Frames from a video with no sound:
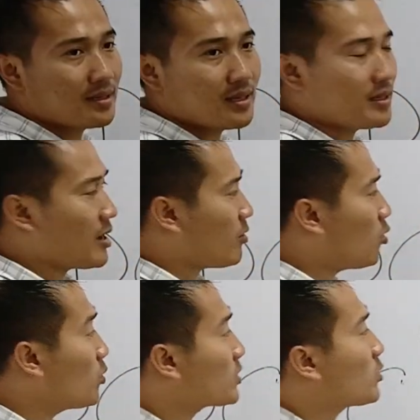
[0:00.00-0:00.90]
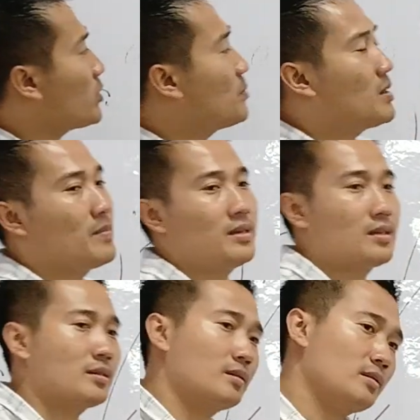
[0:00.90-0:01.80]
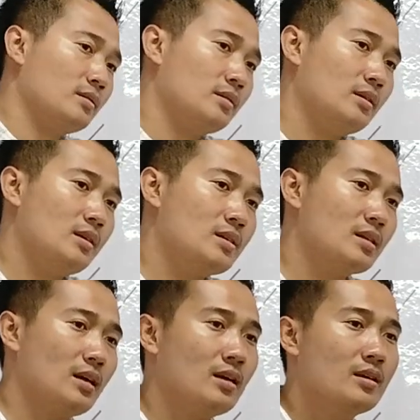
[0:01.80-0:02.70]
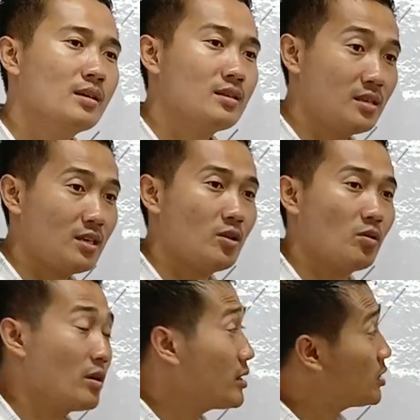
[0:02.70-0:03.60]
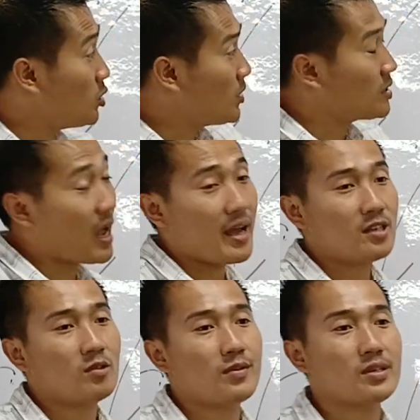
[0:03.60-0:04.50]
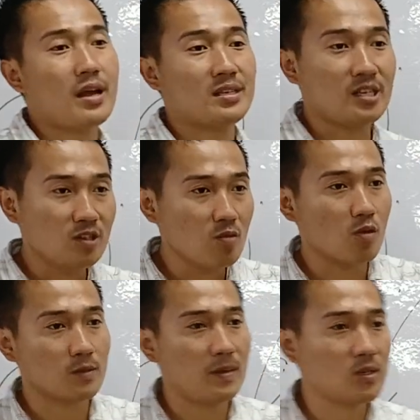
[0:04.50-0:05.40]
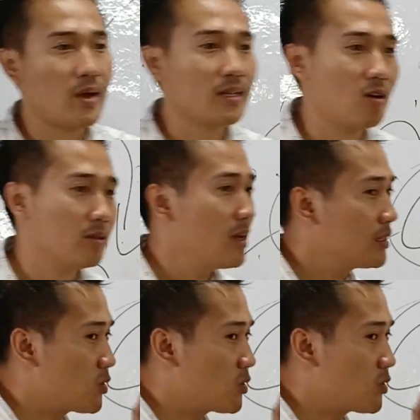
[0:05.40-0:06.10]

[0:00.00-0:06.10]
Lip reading: NITI Aayog, who is going to implement it? It is the CEO. CEO is an IAS officer. As senior most, please write down.